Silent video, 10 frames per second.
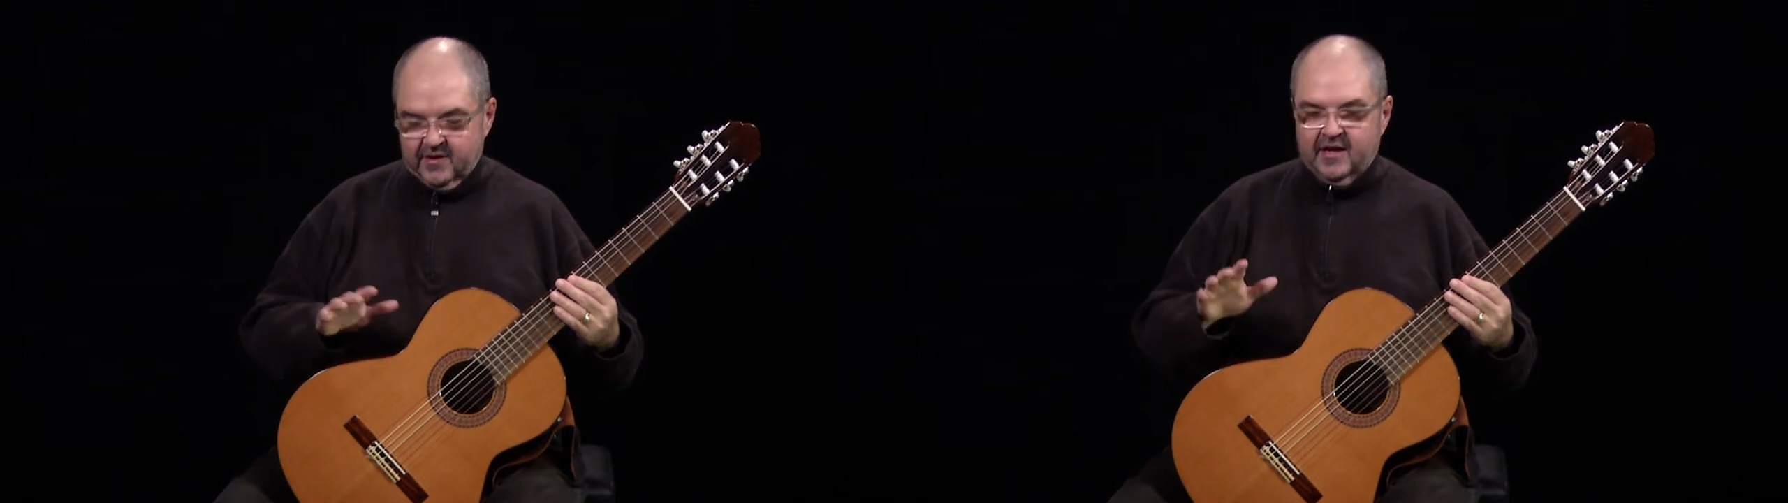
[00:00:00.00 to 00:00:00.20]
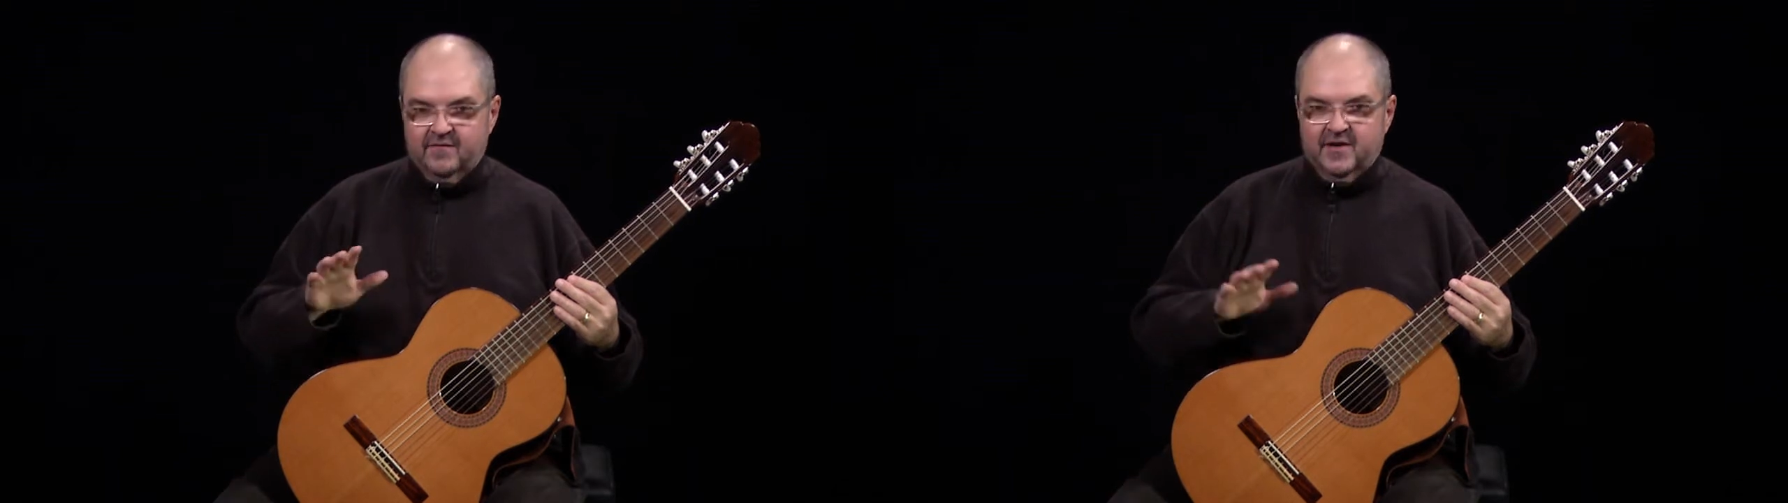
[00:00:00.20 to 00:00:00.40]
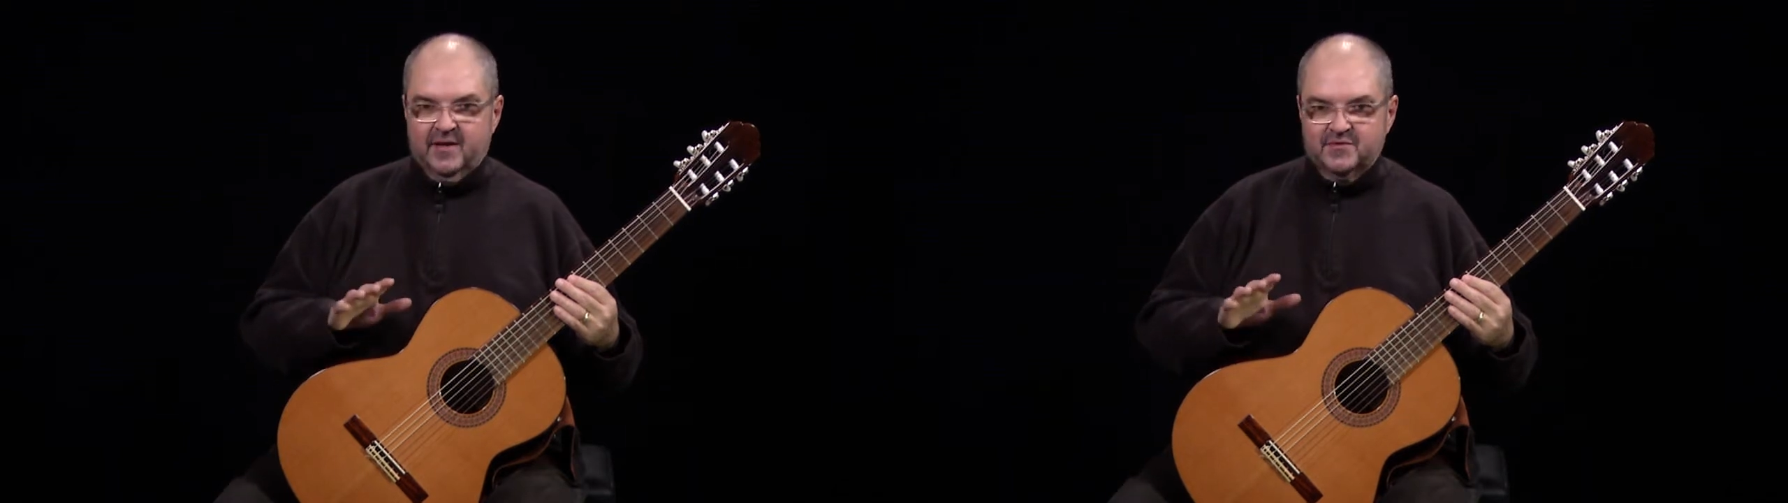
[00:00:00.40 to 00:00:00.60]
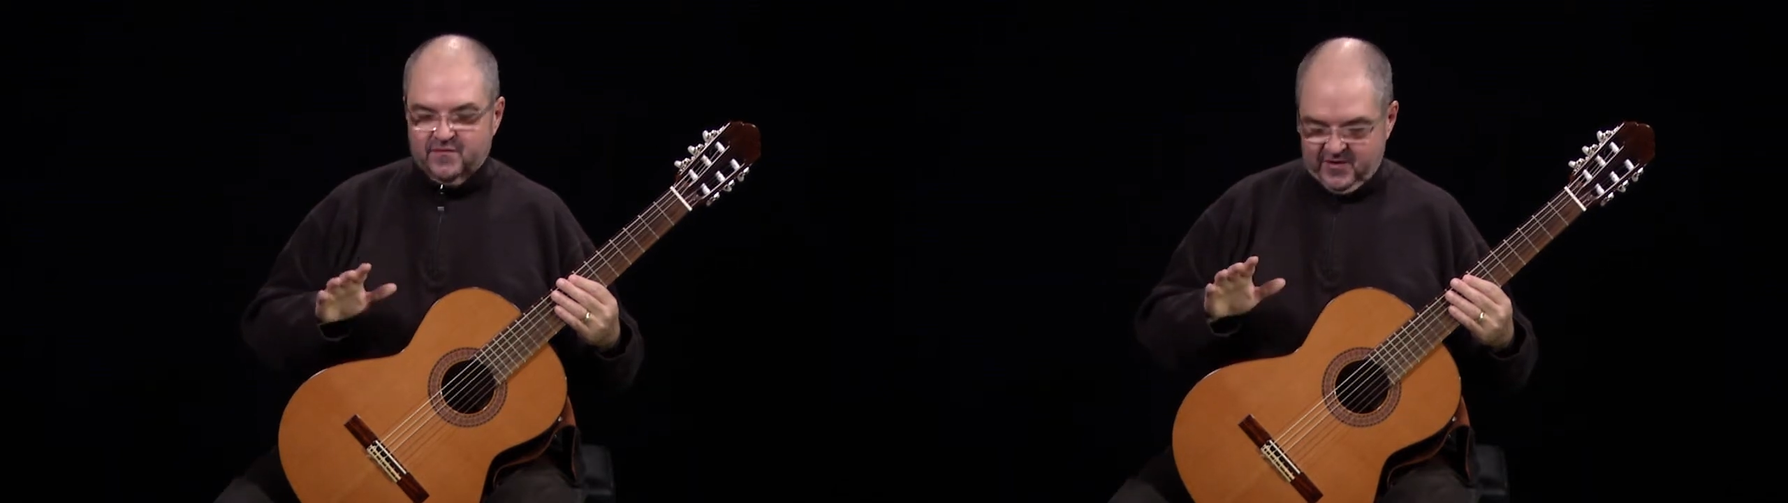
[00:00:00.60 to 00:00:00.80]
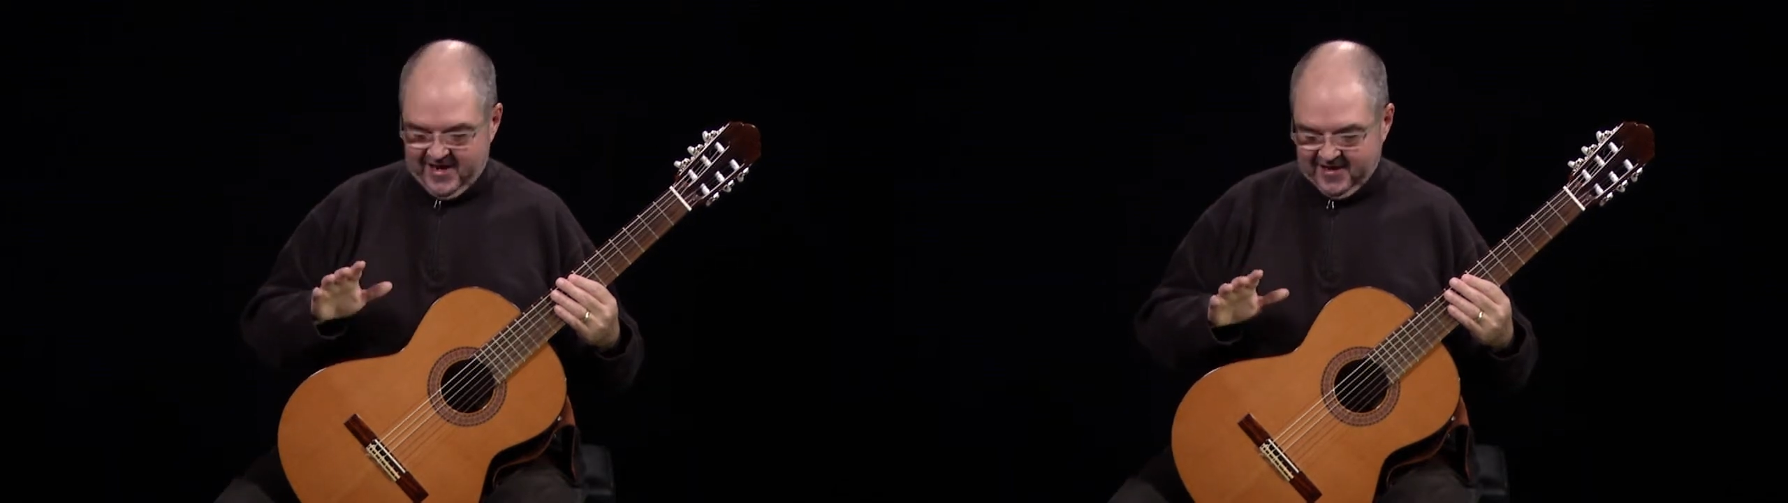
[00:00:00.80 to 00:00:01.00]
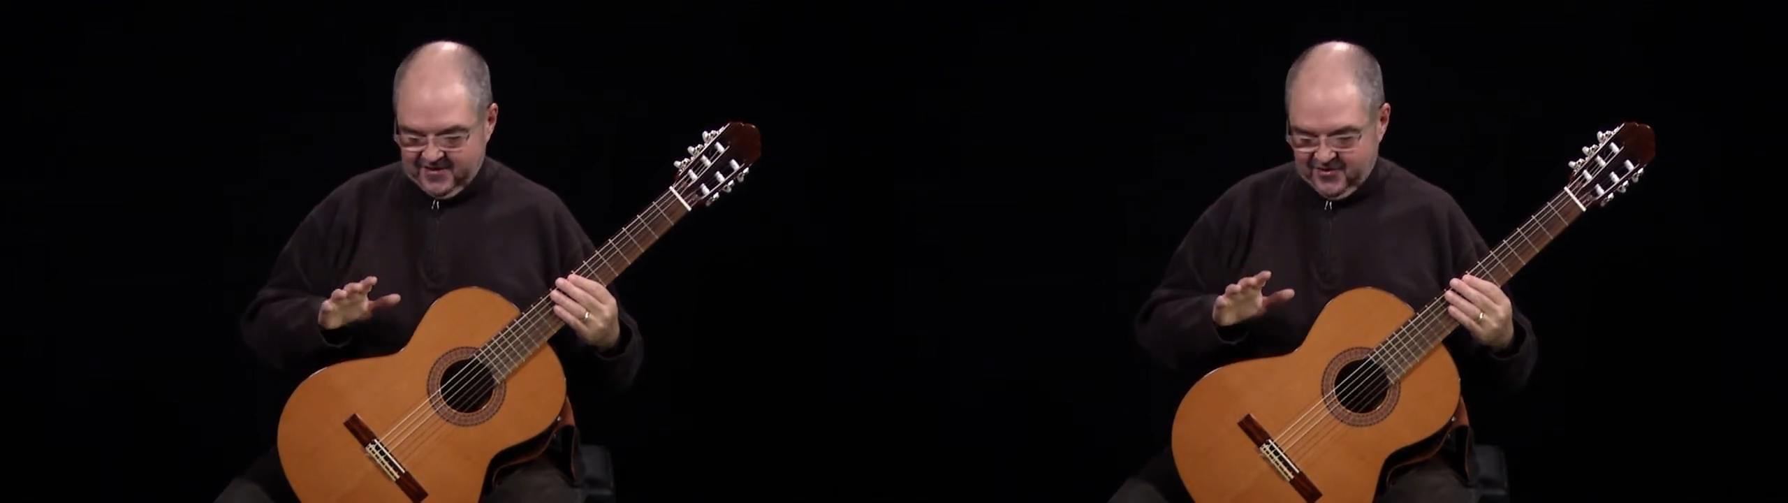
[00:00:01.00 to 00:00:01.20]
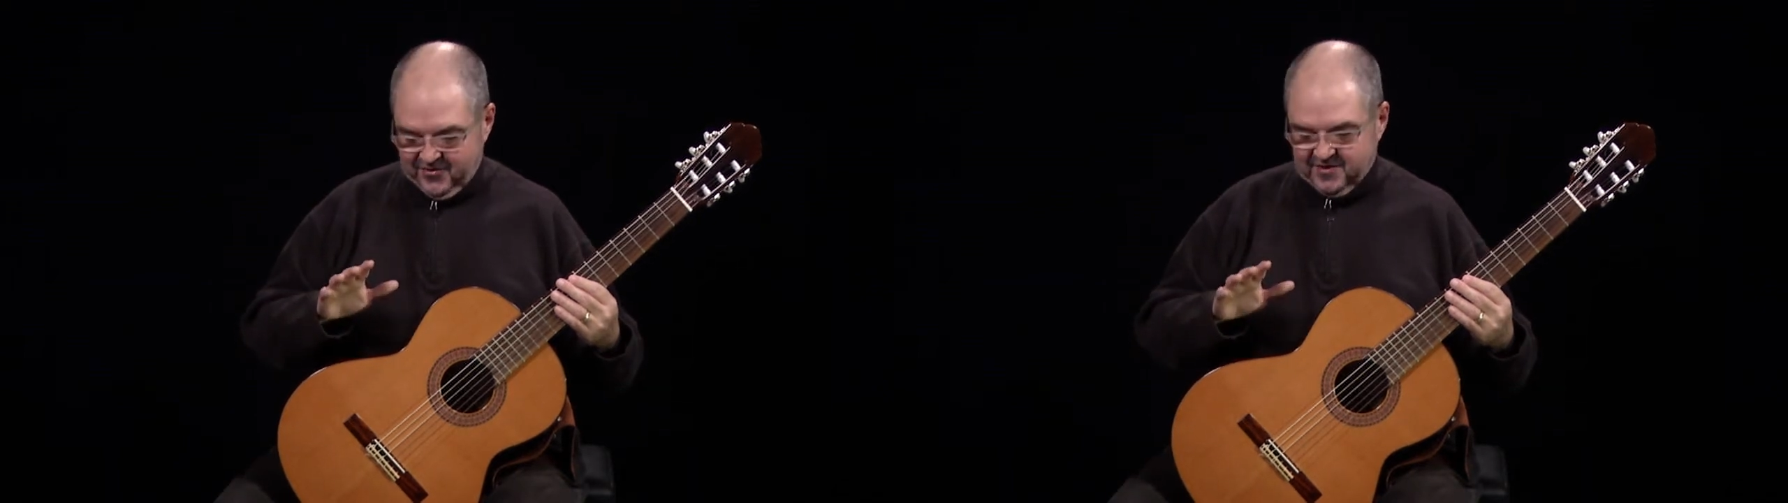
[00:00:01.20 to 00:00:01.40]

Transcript: have names for that too.